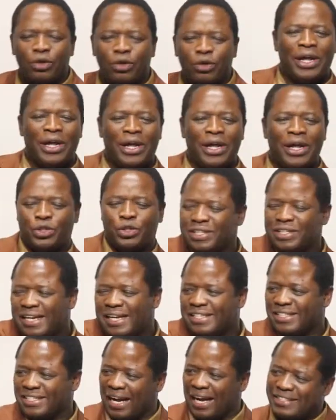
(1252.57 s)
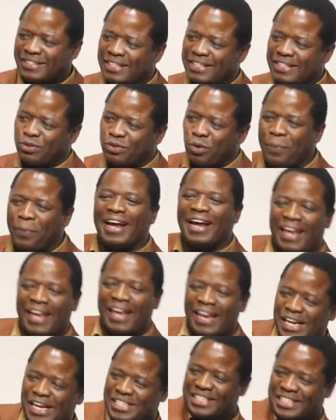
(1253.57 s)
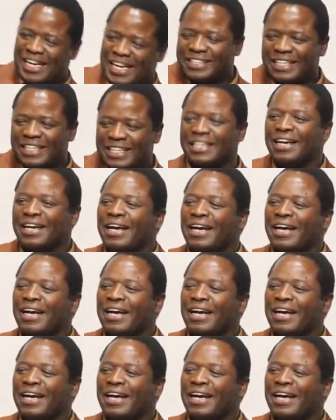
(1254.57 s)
open Jordan, shut it, open again and shut it.